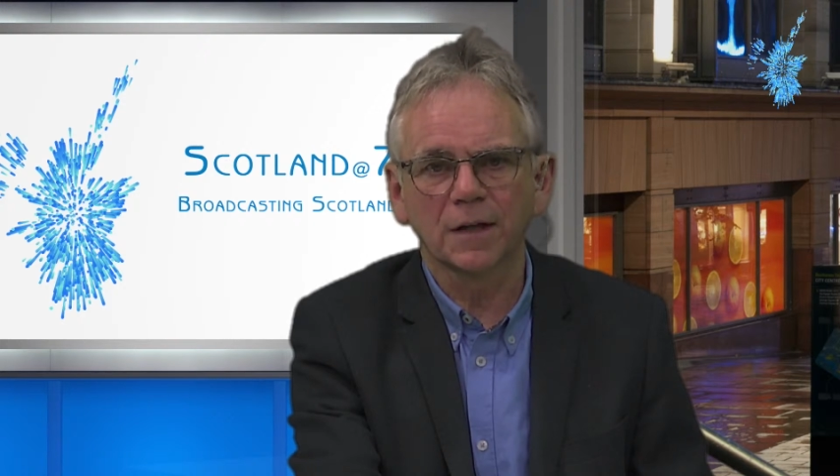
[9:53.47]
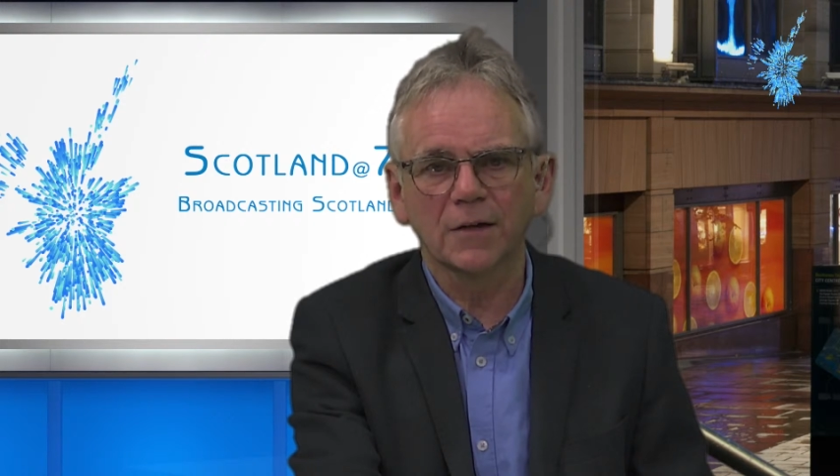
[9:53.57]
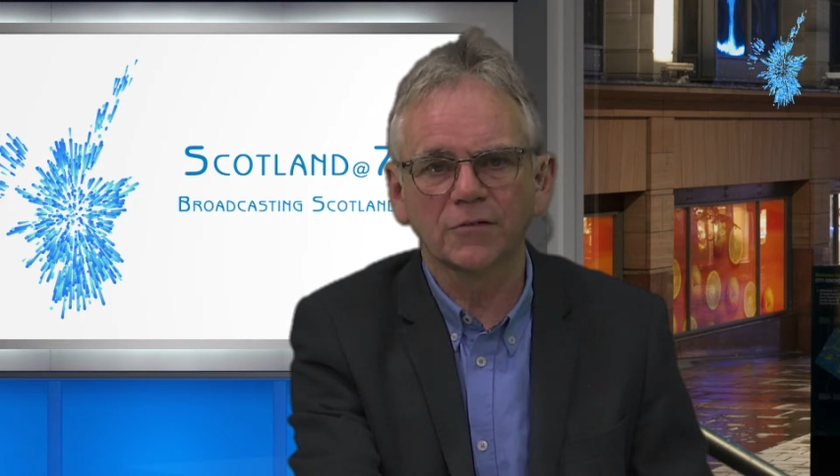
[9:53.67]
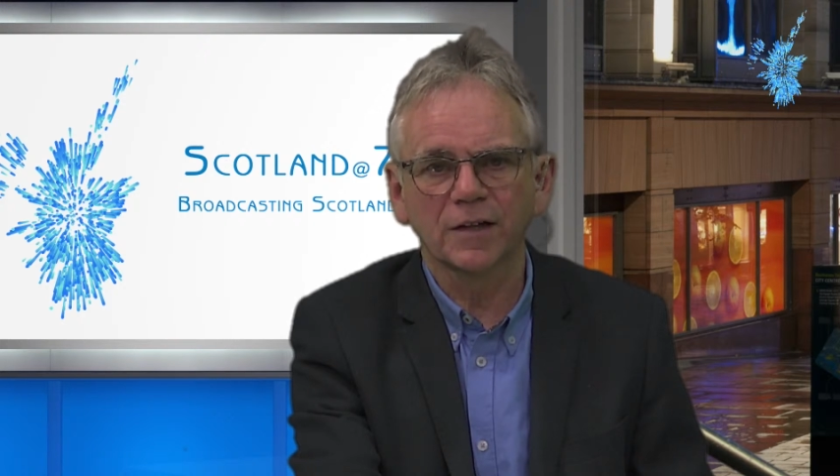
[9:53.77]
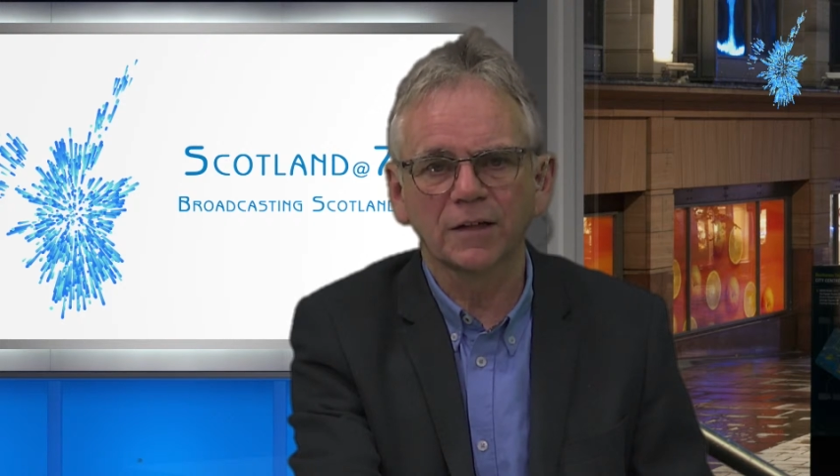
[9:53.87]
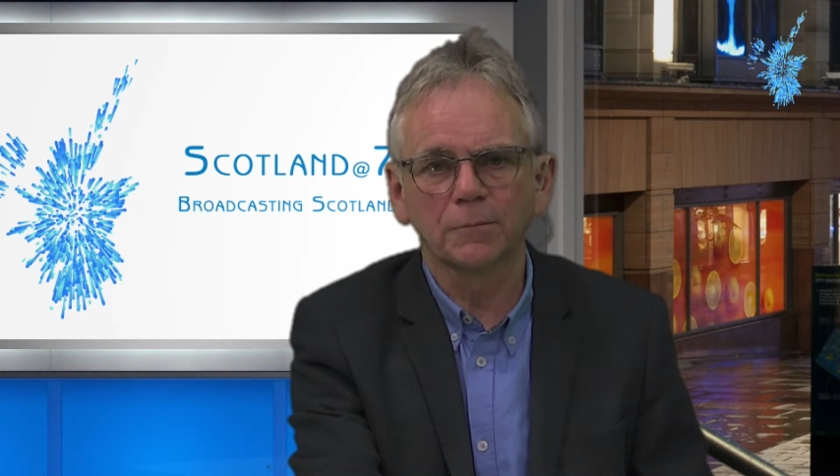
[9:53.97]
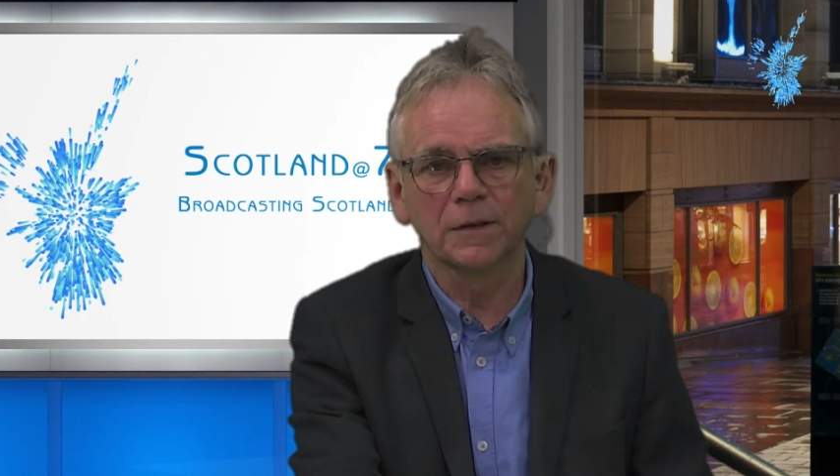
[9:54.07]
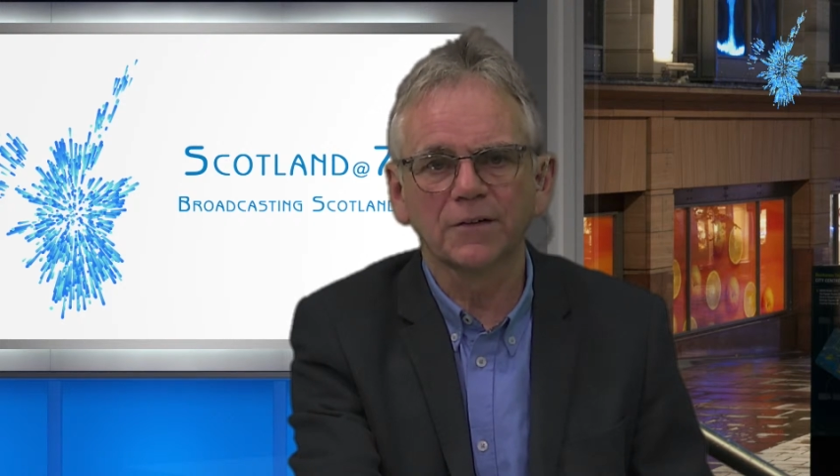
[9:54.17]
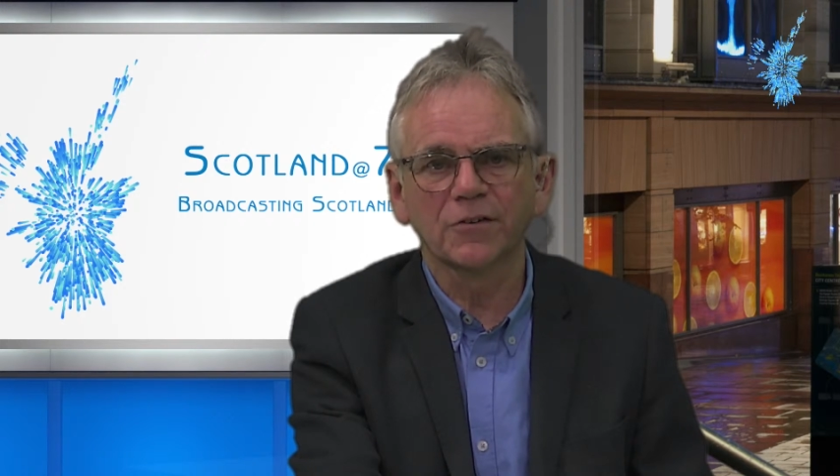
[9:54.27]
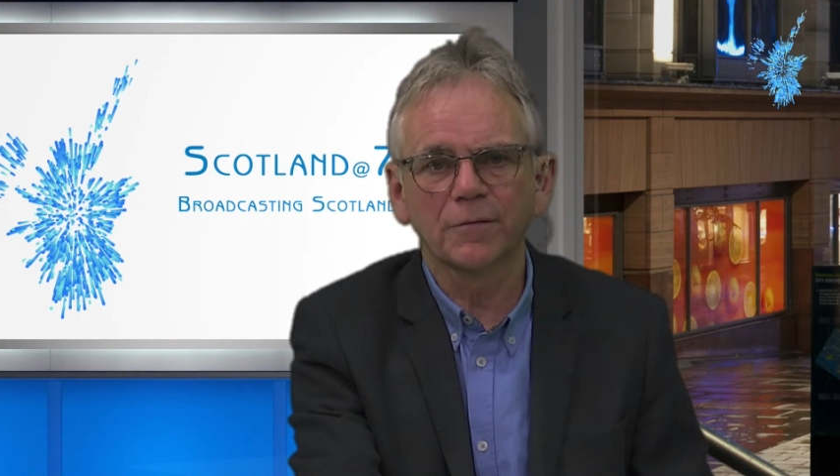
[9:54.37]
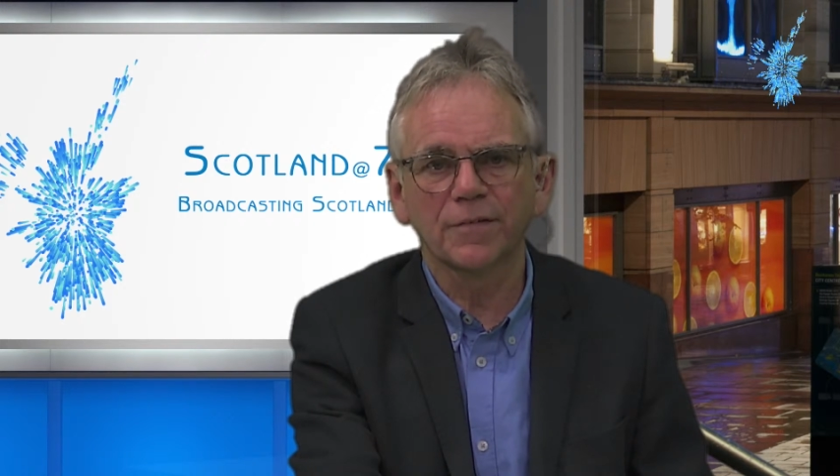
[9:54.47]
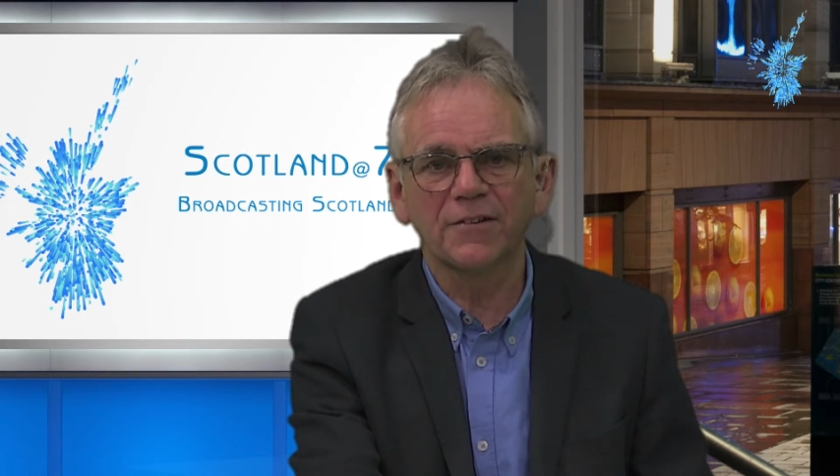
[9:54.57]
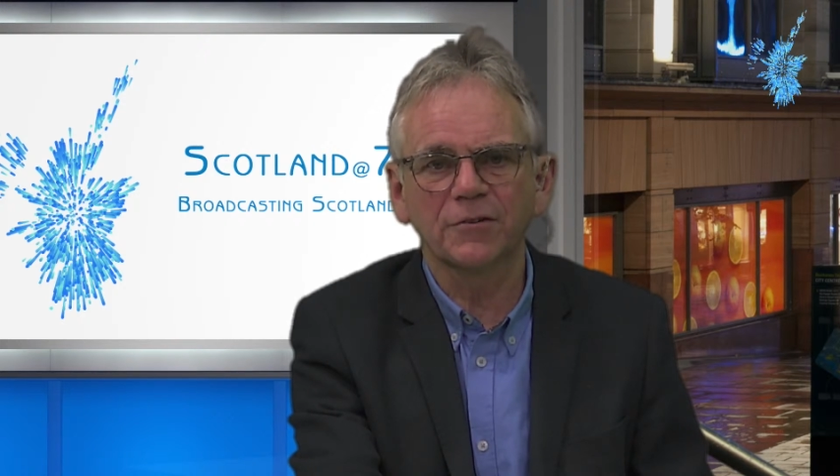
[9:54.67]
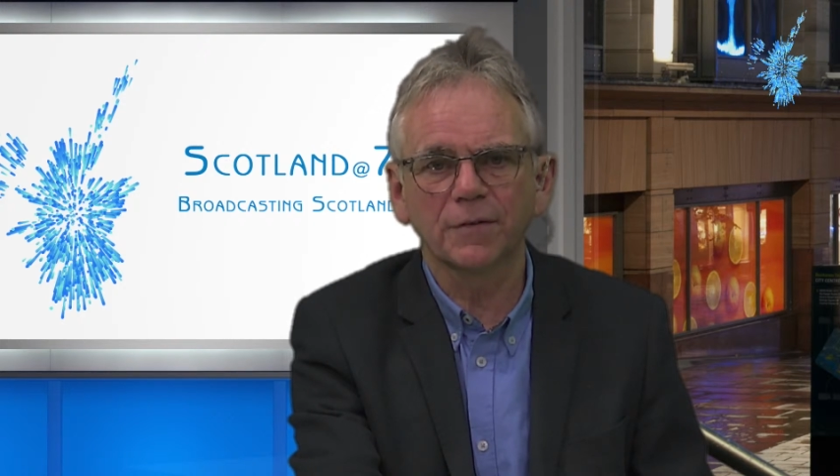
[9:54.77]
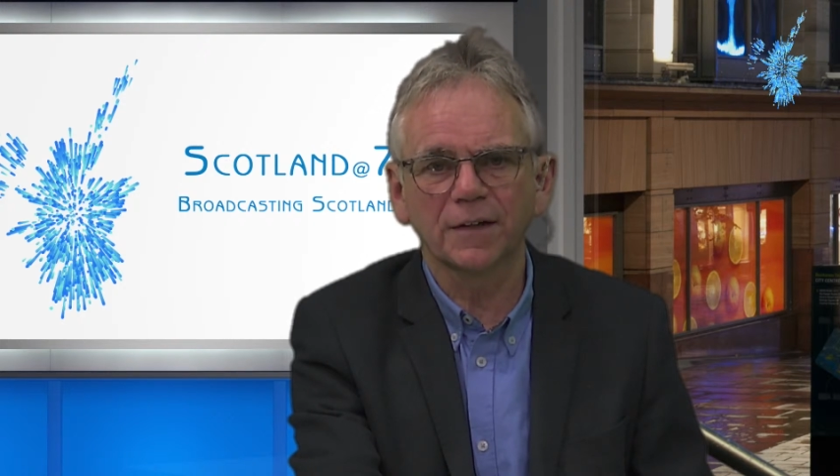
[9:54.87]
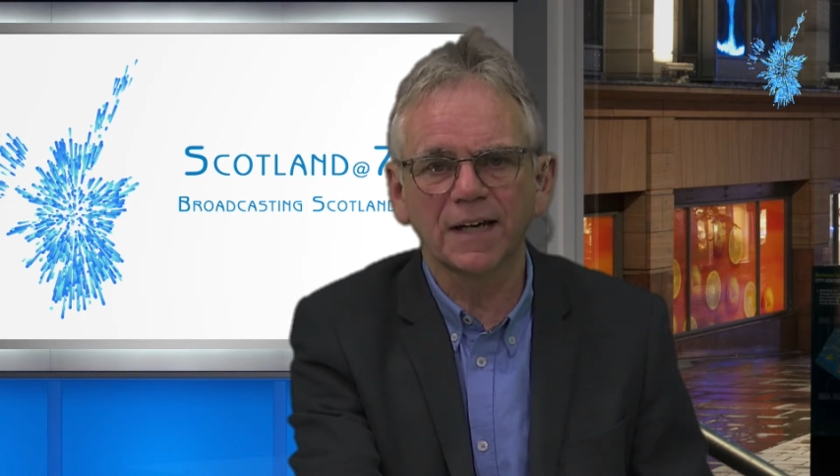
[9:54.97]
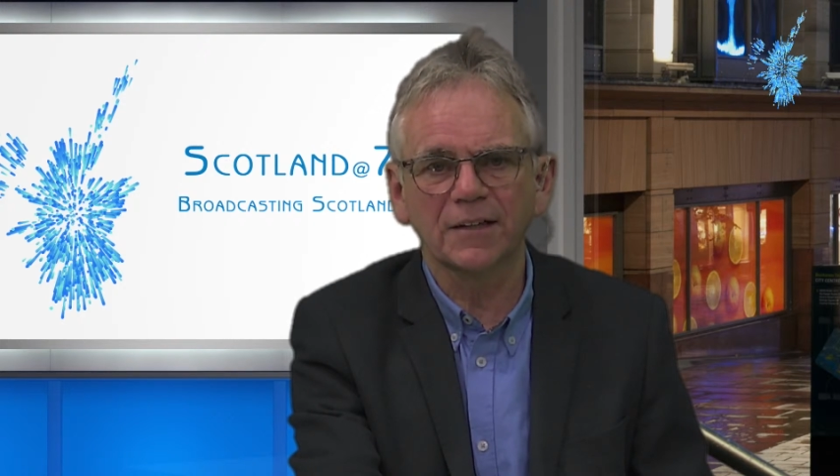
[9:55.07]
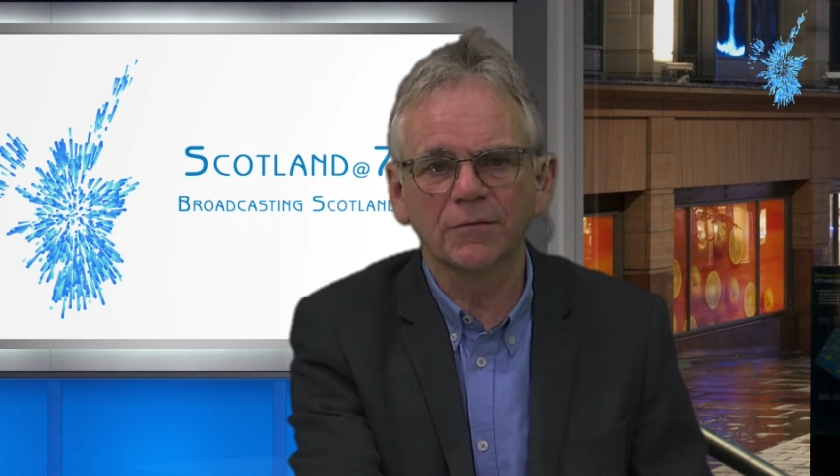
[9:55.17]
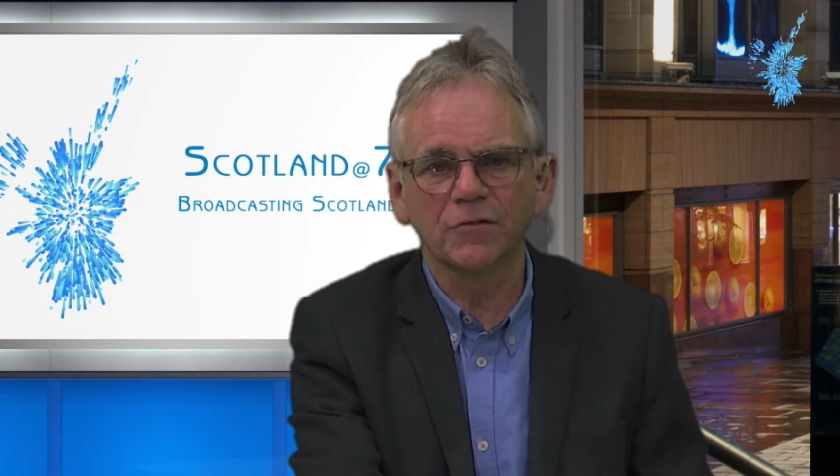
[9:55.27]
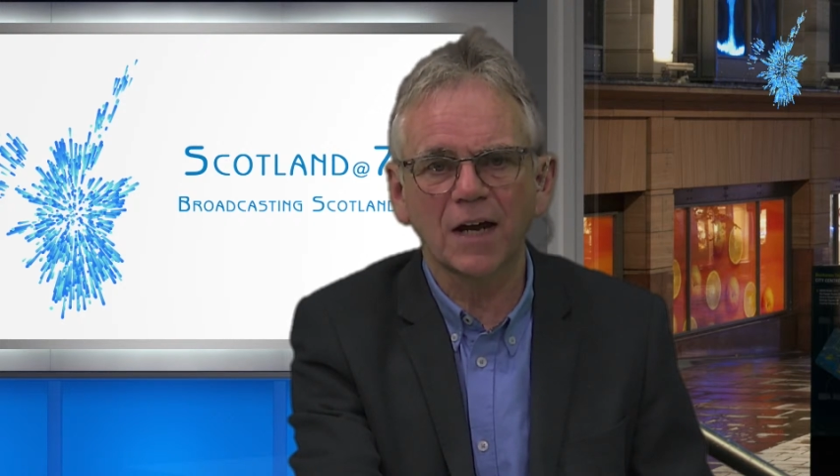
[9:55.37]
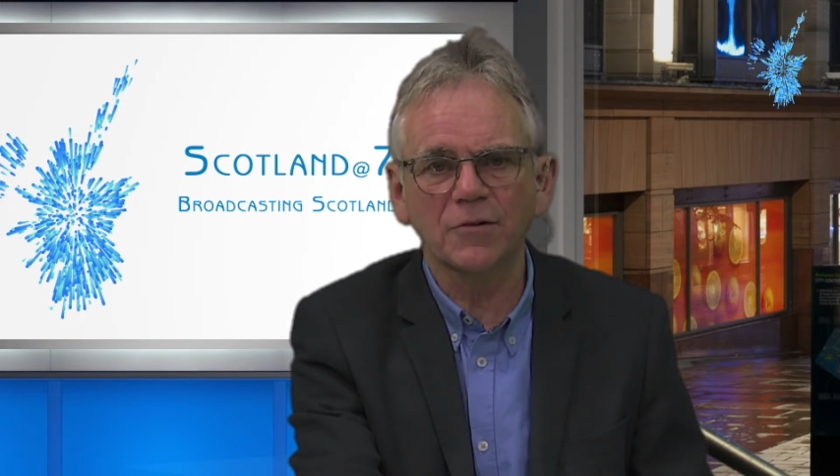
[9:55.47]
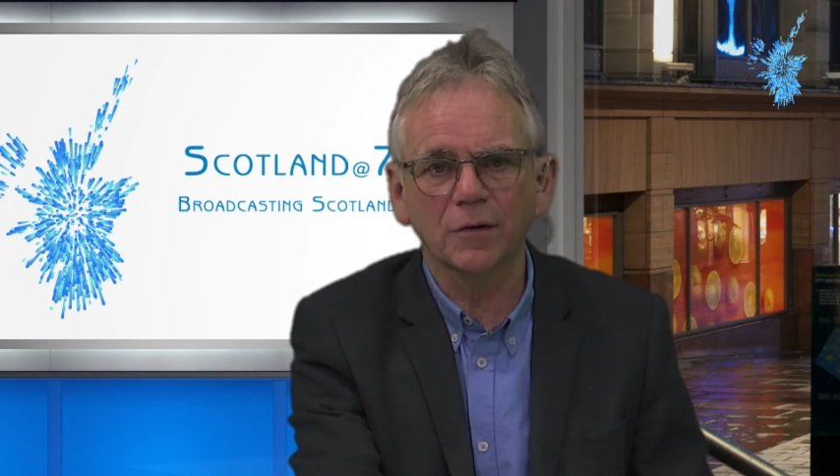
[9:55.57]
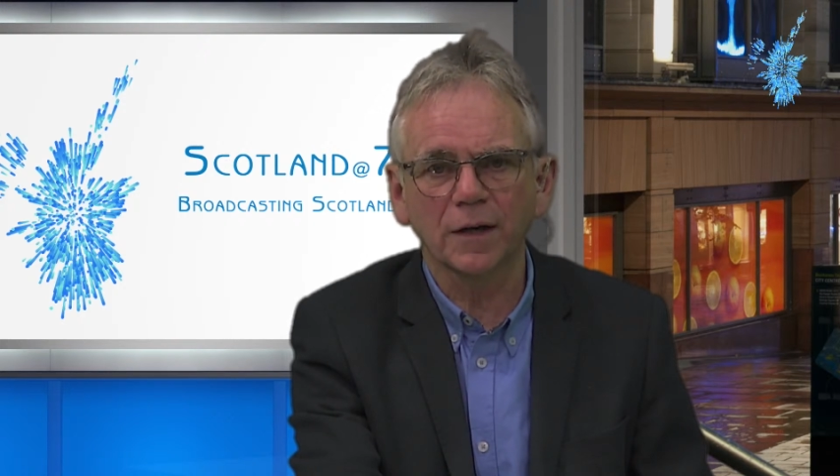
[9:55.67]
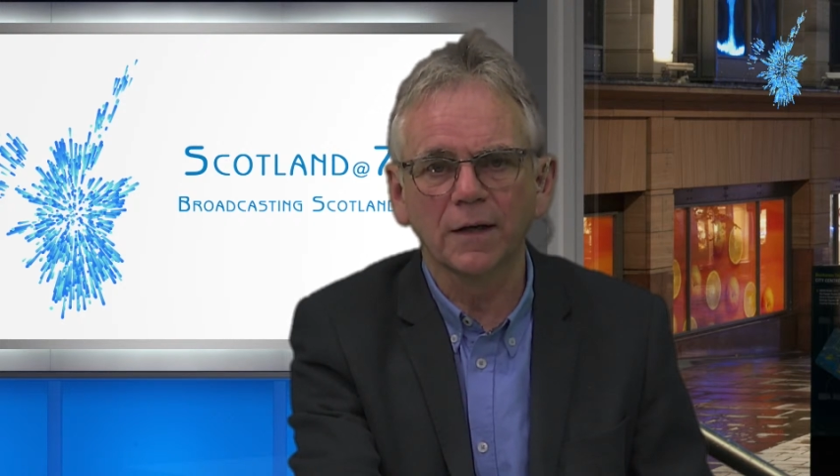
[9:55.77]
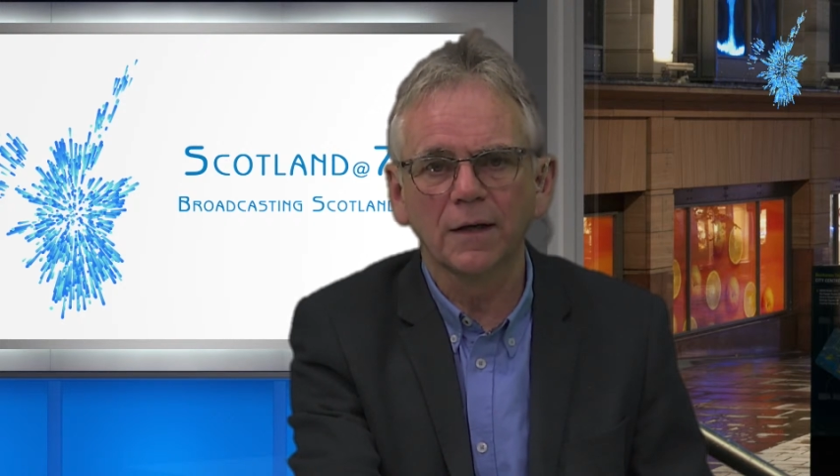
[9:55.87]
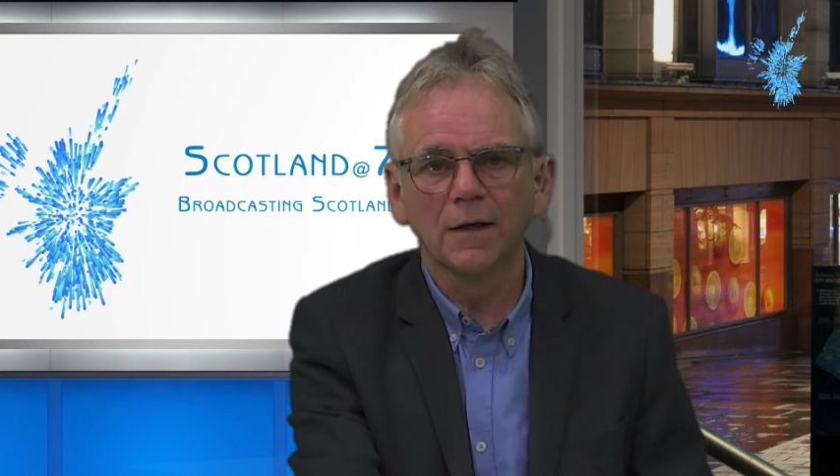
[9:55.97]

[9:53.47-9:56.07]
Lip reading: large-scale military offensive at the end of January,